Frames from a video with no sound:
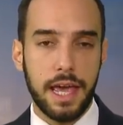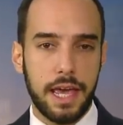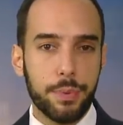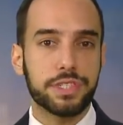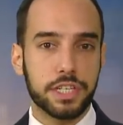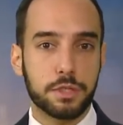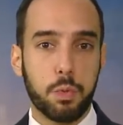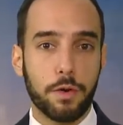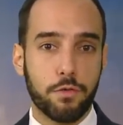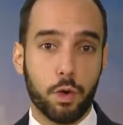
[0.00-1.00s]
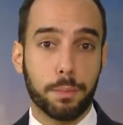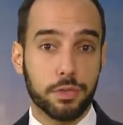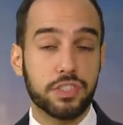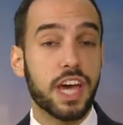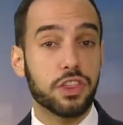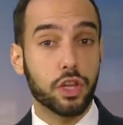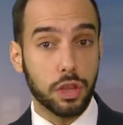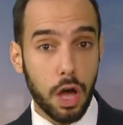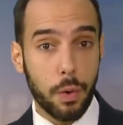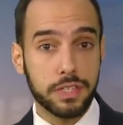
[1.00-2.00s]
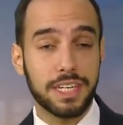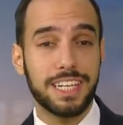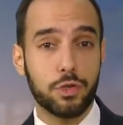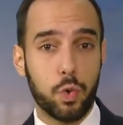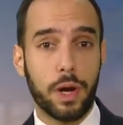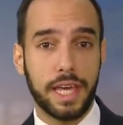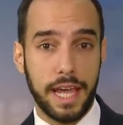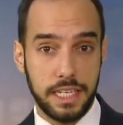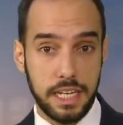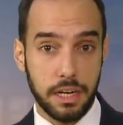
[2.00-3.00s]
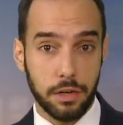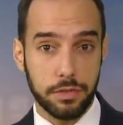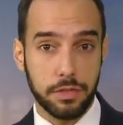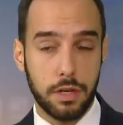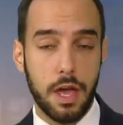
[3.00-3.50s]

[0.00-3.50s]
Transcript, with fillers: It was six point four percent, the lowest in twenty-eight years.